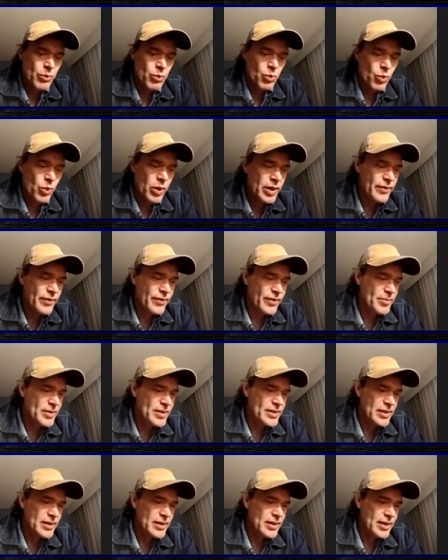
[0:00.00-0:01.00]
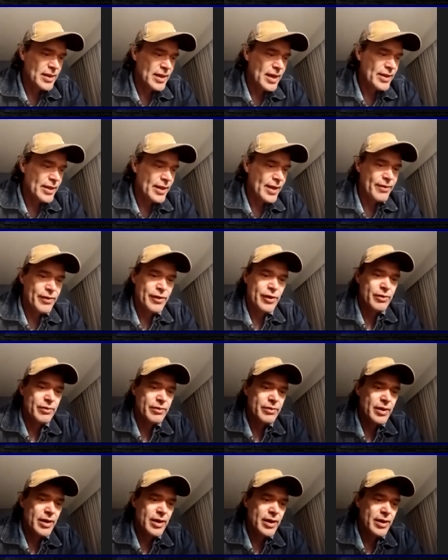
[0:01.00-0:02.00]
and one of them is and they
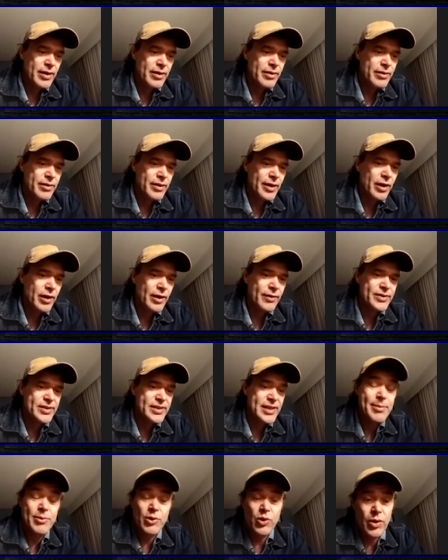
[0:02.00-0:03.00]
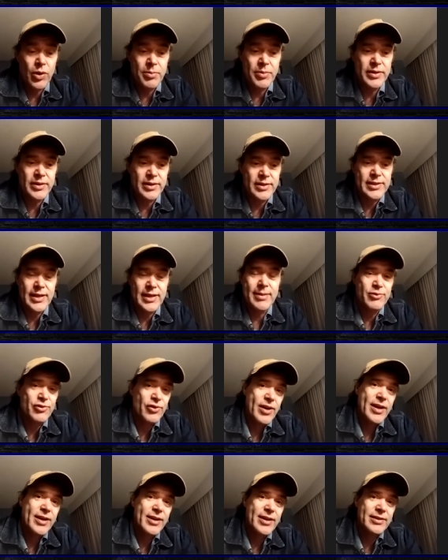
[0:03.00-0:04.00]
they're uh, they all have the same equipment, the
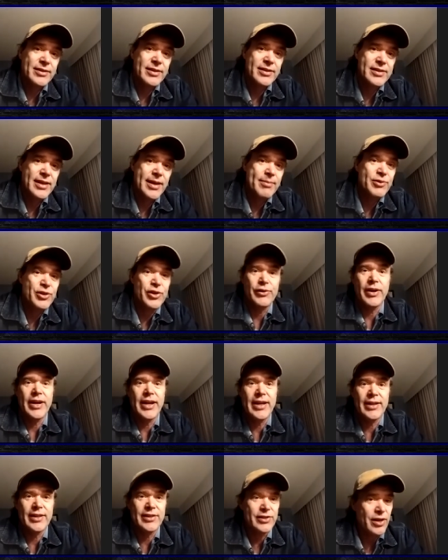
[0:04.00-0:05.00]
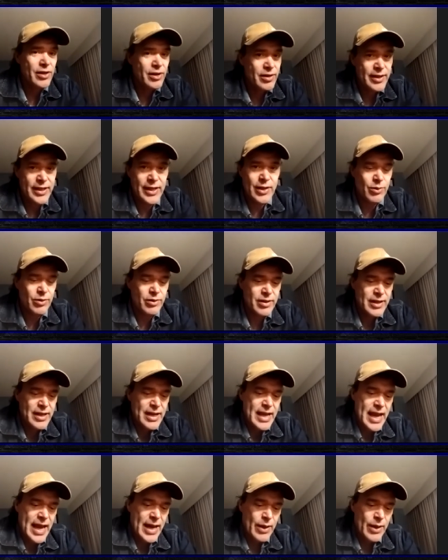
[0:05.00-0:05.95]
same training, the same terrain. It's all equal.